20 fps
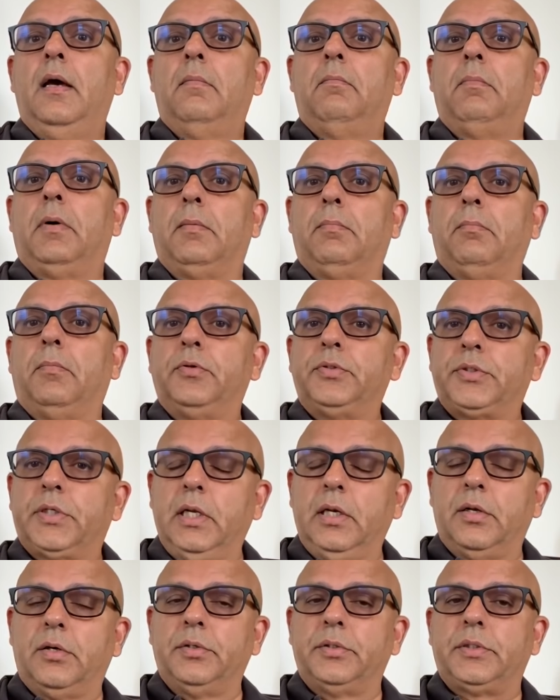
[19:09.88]
But
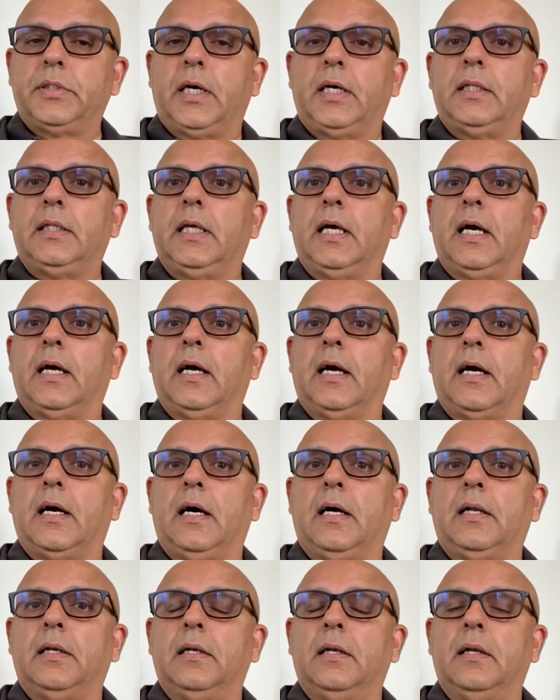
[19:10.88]
Mushkil Kusha, the Aga
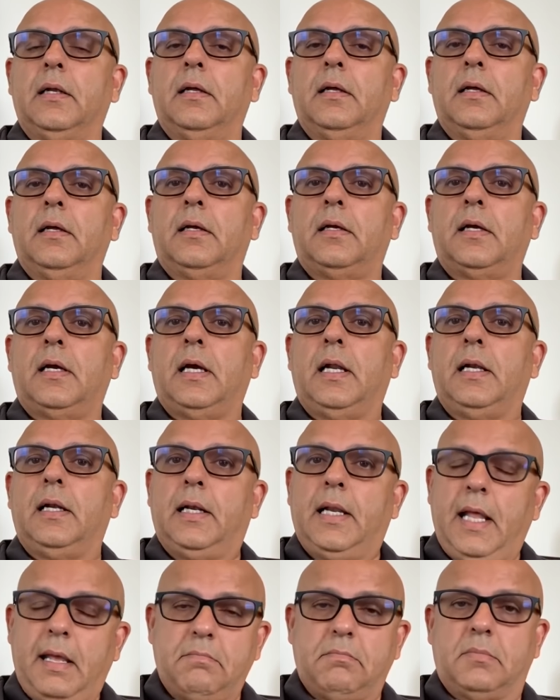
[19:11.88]
Khan,
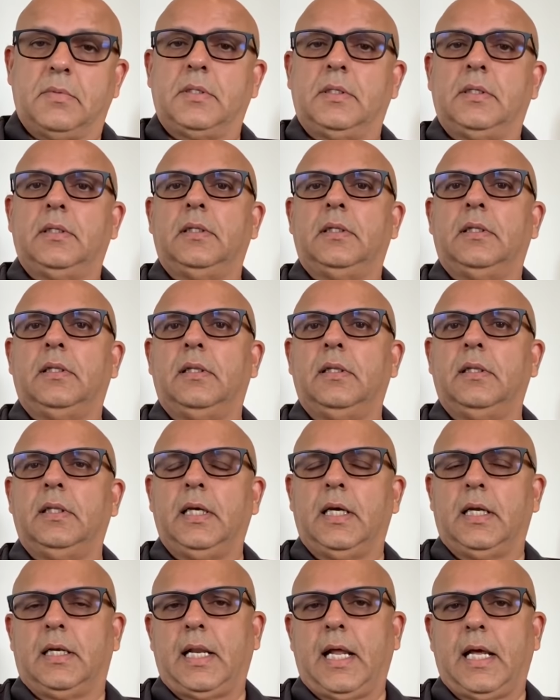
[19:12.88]
condemned
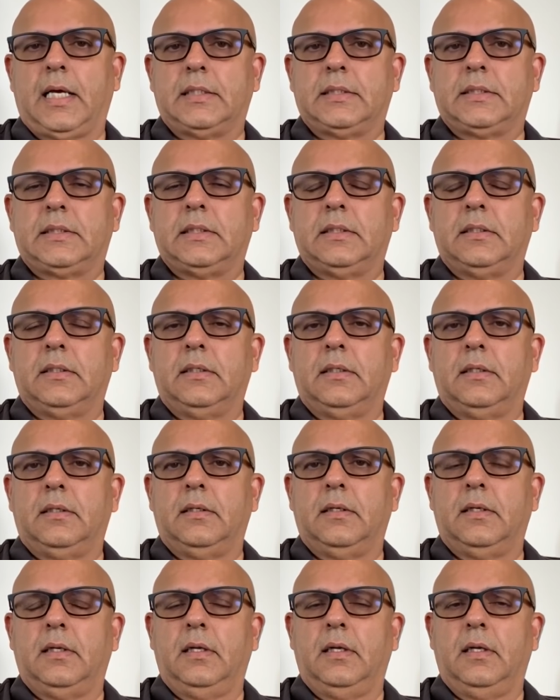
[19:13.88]
the attacks.
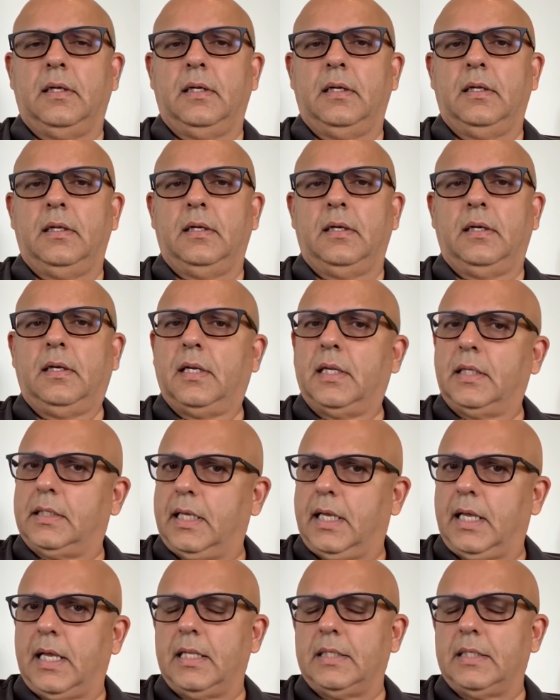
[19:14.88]
Nothing